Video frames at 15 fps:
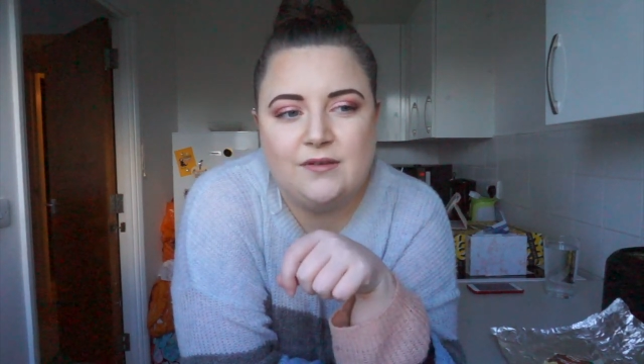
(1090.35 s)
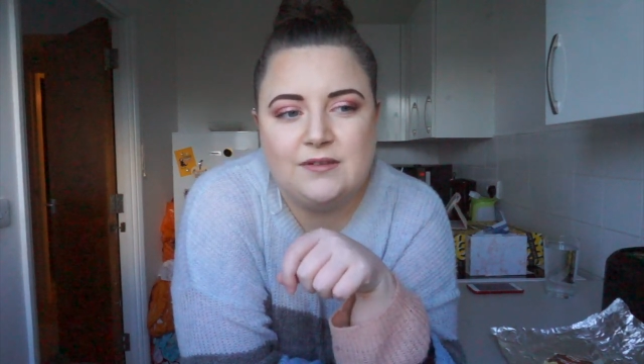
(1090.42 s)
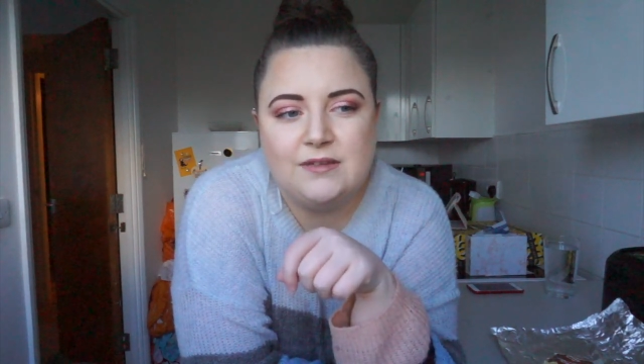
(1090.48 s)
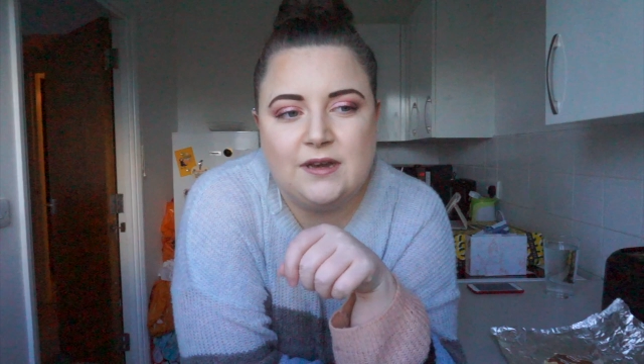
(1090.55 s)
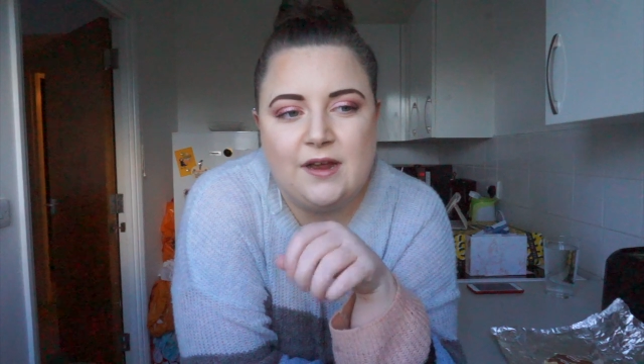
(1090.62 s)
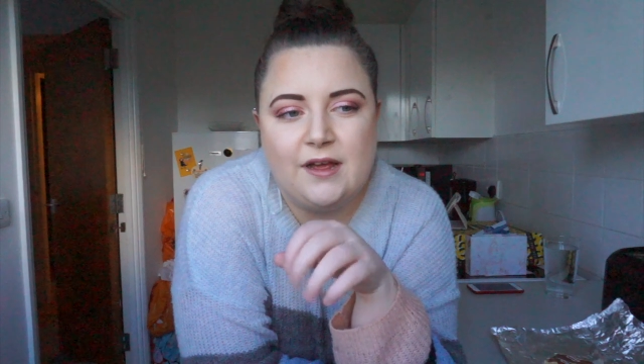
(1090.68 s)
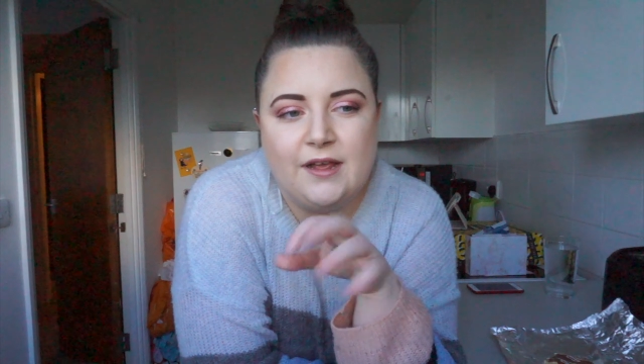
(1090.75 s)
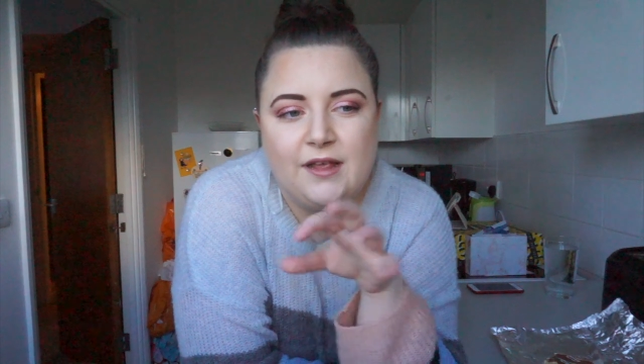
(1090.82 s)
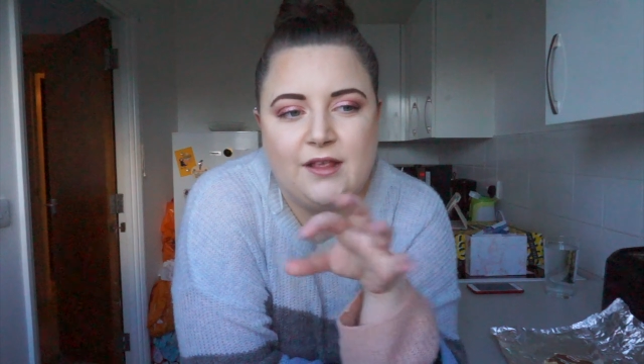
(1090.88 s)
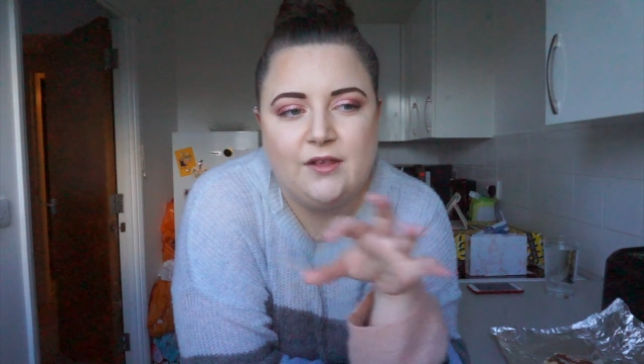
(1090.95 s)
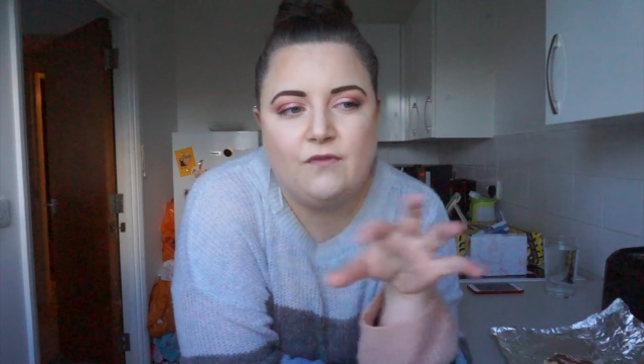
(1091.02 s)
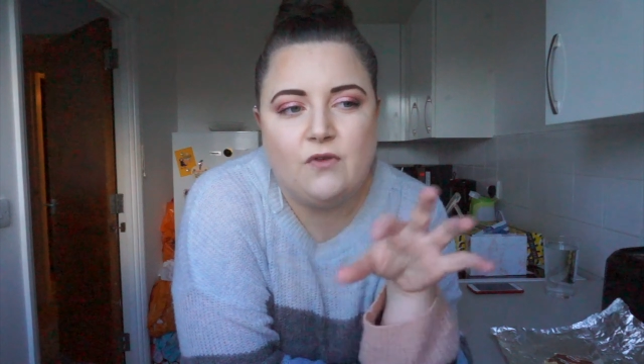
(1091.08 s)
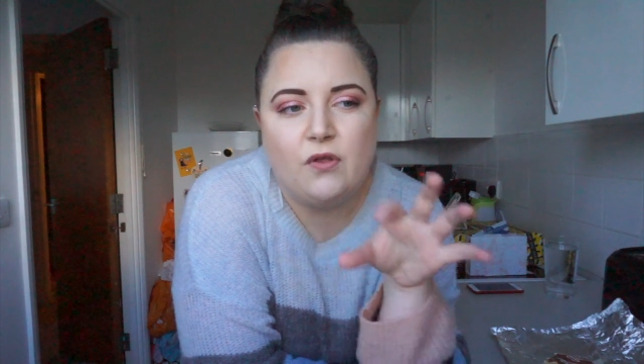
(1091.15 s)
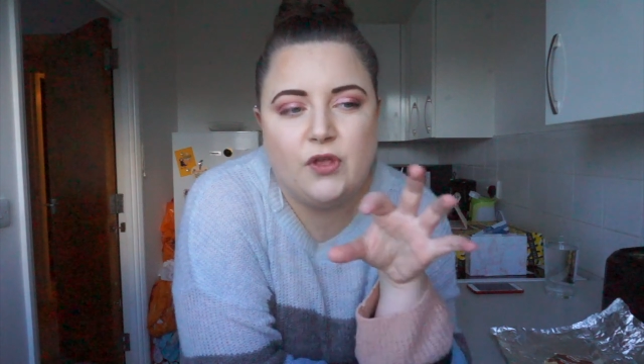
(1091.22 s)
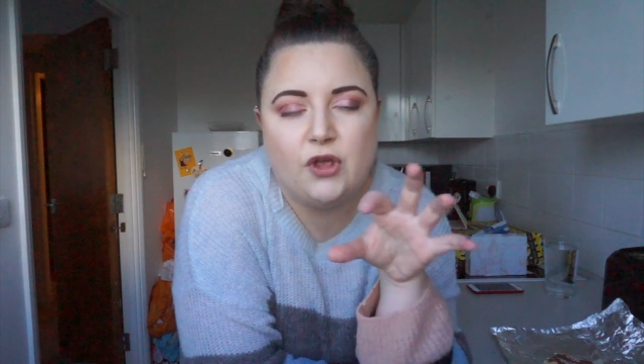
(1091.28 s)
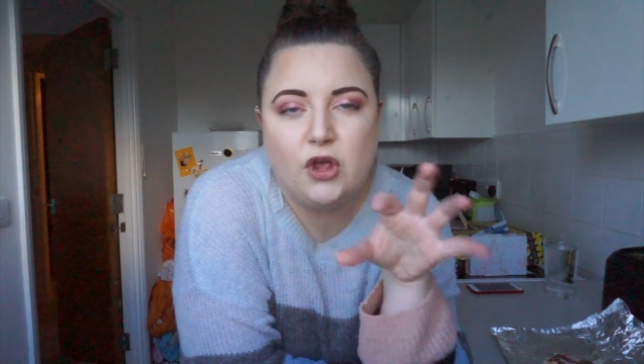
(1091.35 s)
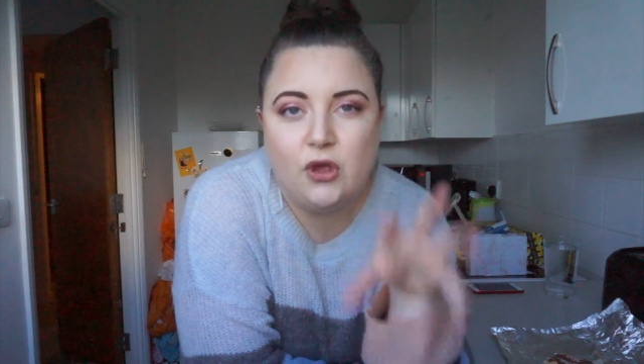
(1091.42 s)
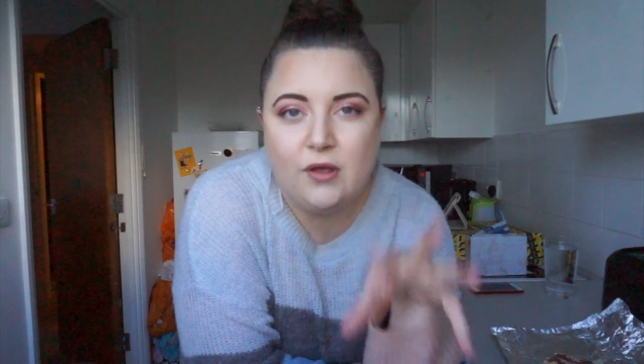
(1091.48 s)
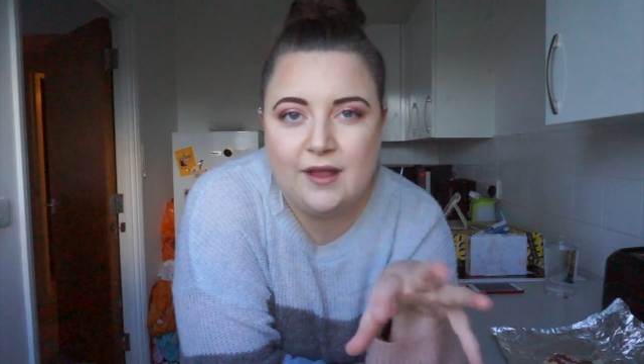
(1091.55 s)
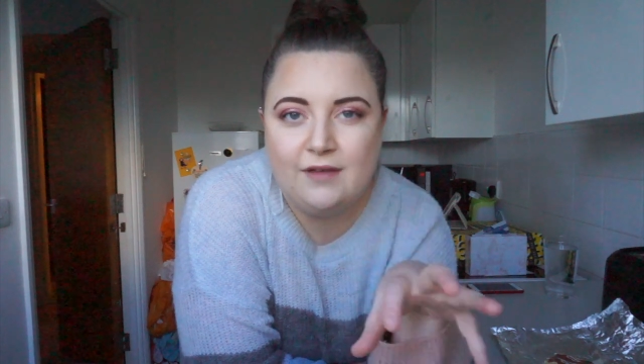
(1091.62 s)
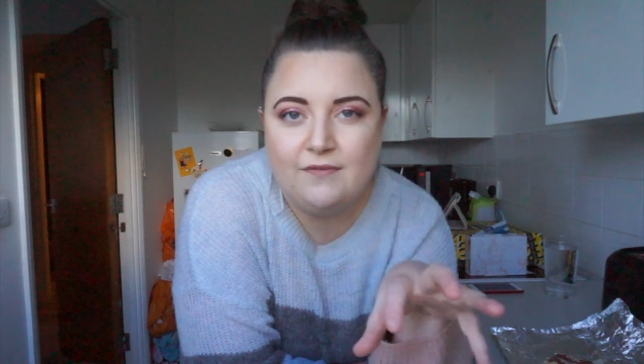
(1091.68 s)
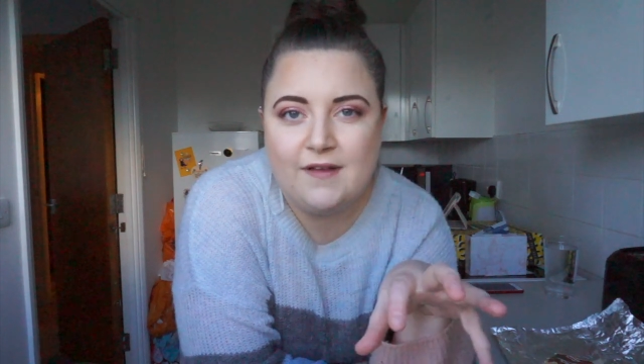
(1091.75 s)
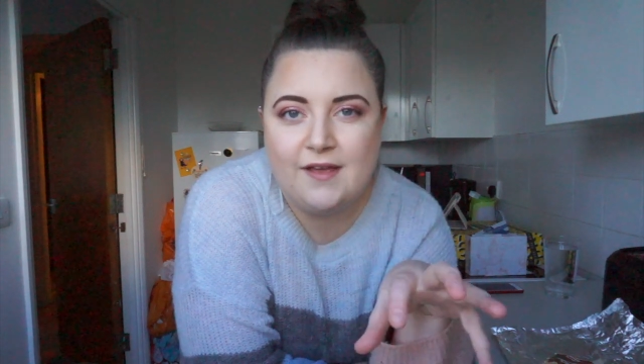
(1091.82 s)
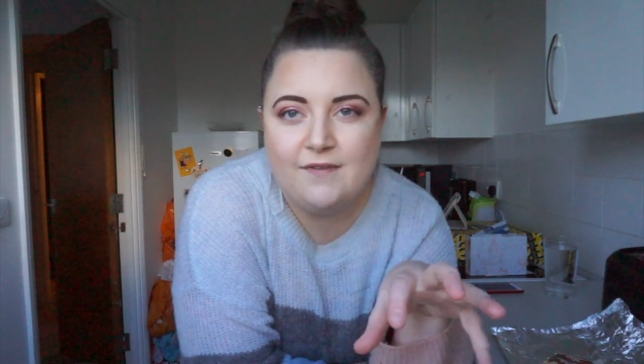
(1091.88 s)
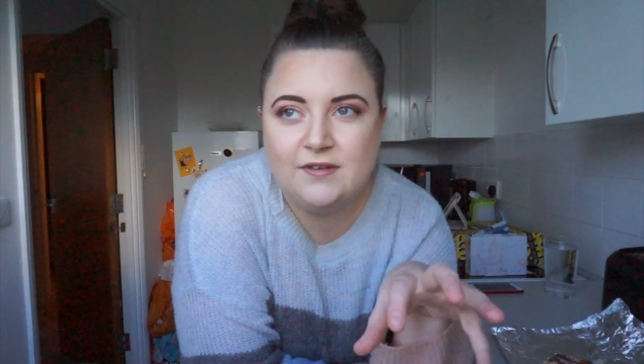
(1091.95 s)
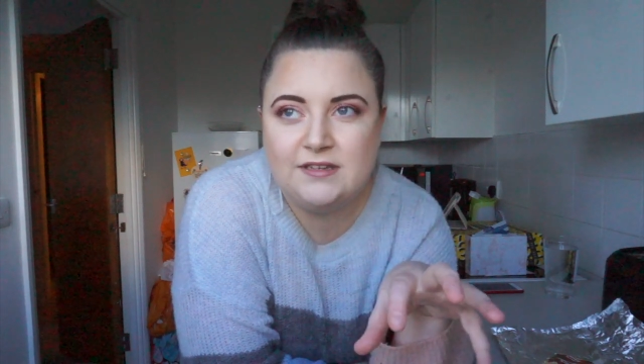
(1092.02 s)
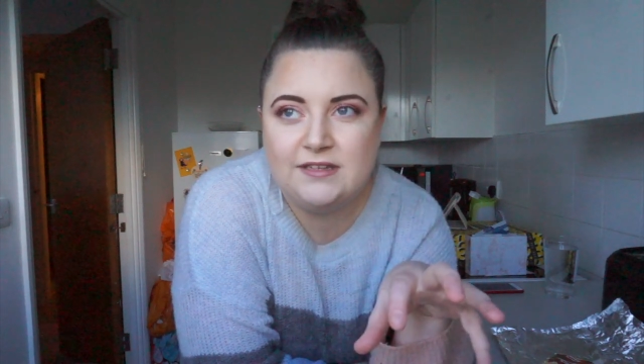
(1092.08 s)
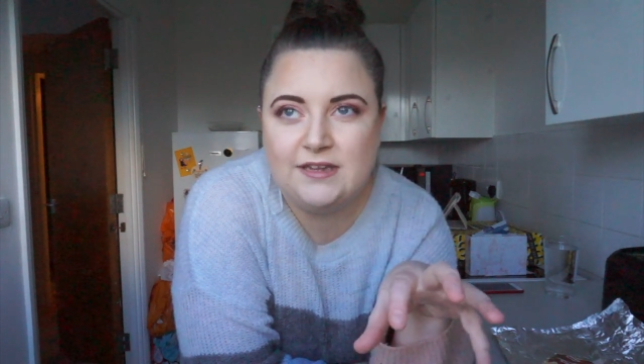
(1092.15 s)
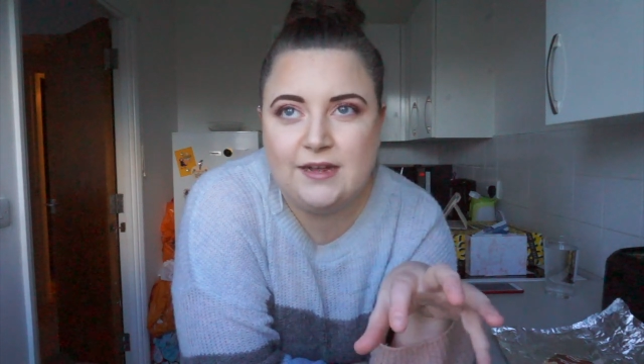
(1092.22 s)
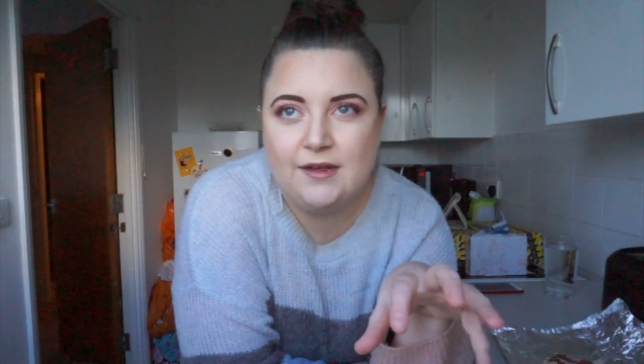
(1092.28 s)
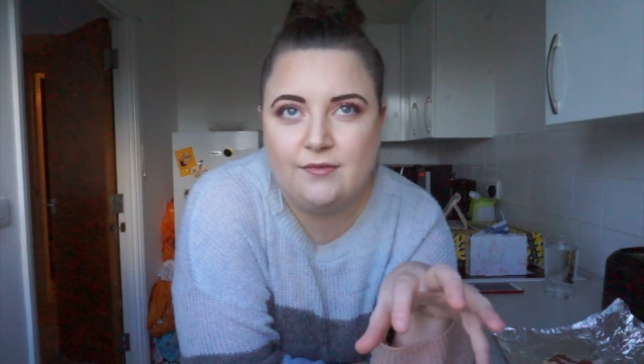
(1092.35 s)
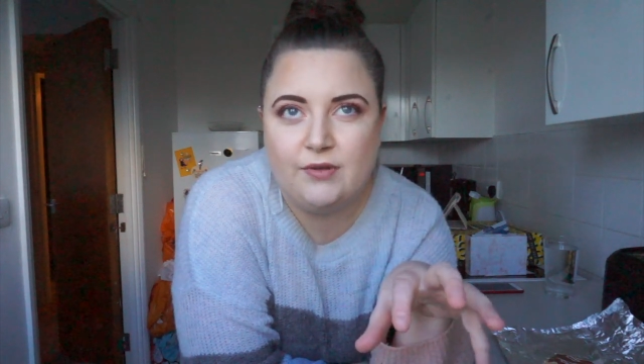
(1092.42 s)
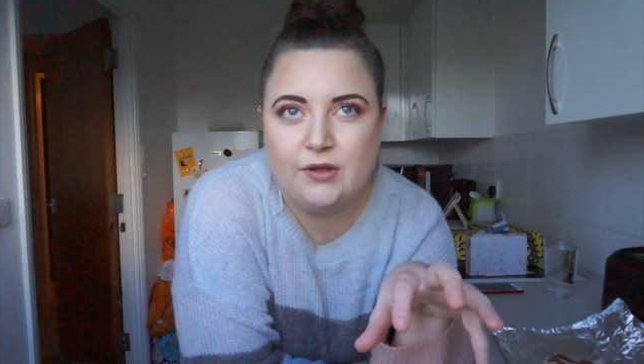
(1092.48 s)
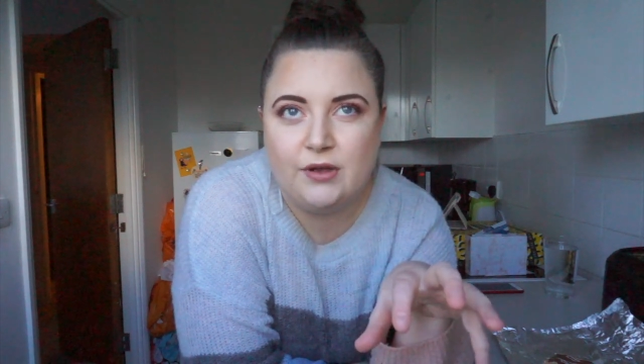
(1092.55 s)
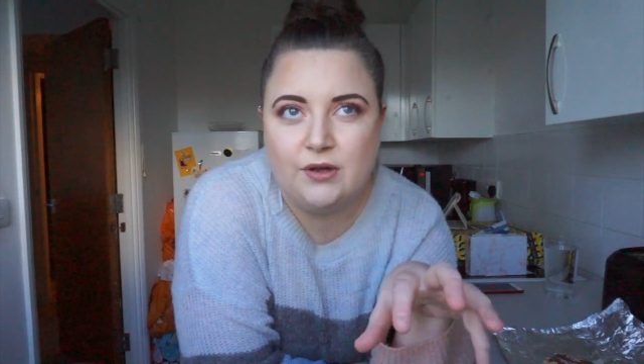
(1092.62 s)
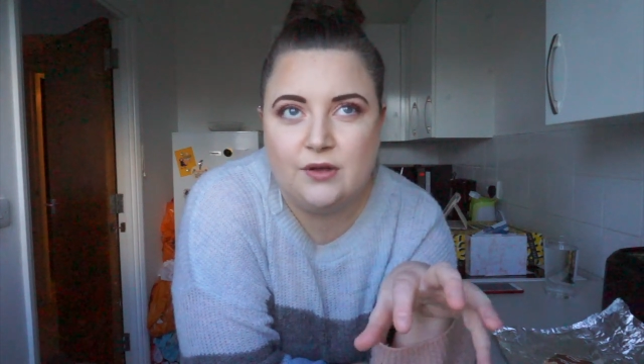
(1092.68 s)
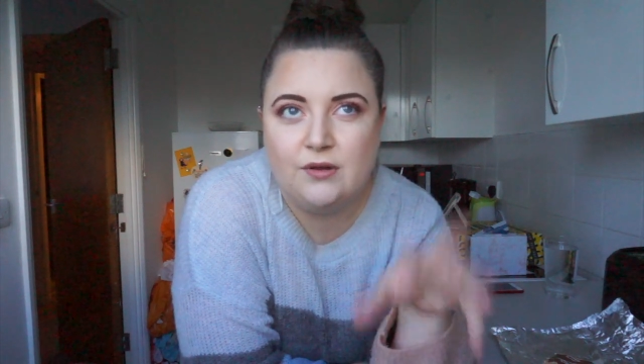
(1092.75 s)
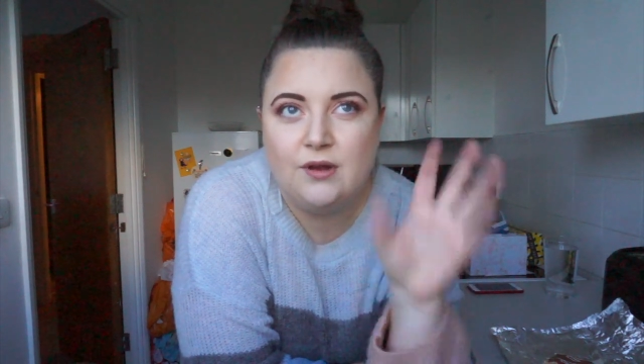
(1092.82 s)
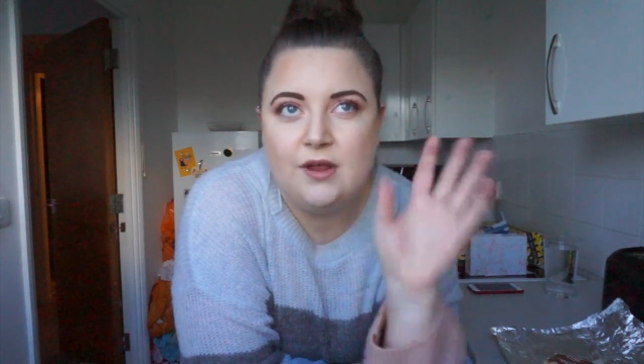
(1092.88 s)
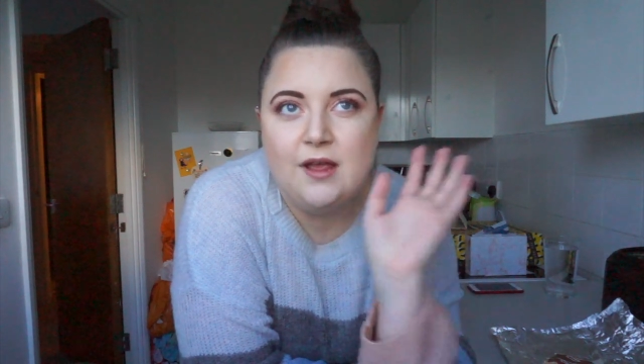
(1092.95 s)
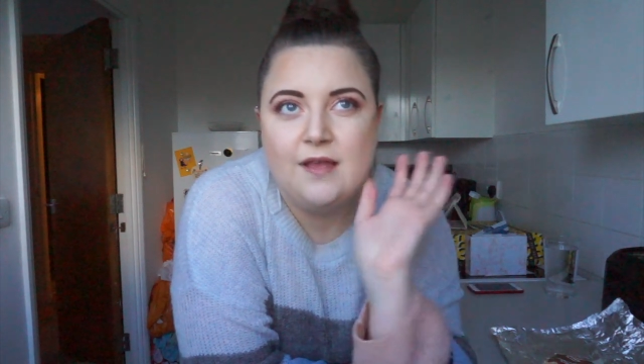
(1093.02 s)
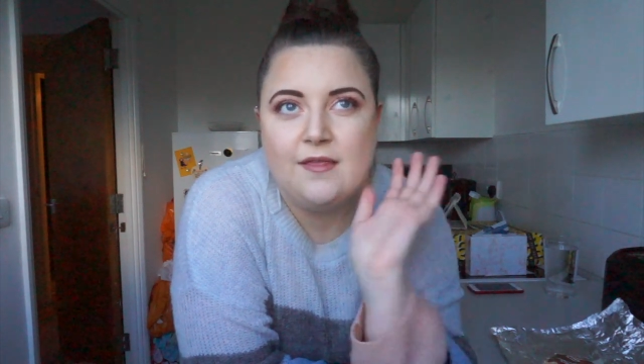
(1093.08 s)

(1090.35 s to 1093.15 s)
So like you've got the cookie flavoured cereal,